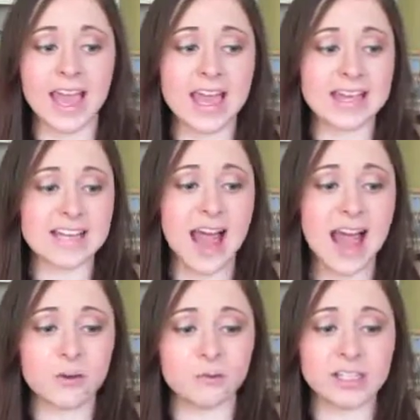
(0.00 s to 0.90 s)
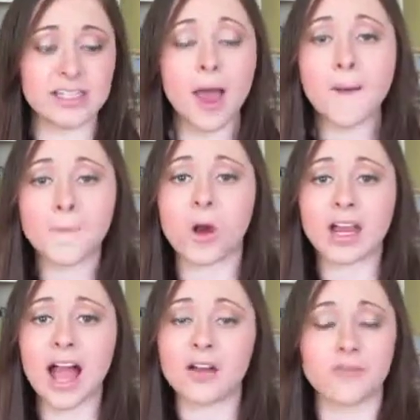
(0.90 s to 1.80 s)
And I was more
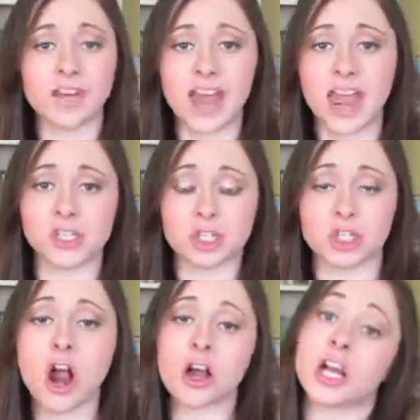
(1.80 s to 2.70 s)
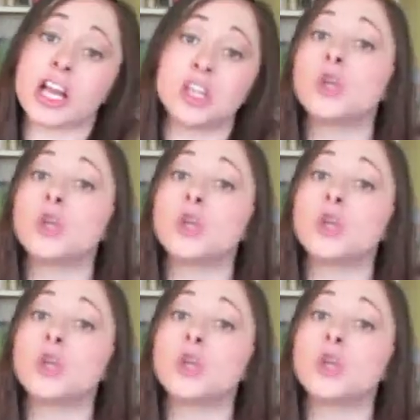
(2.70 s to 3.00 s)
confident and stronger in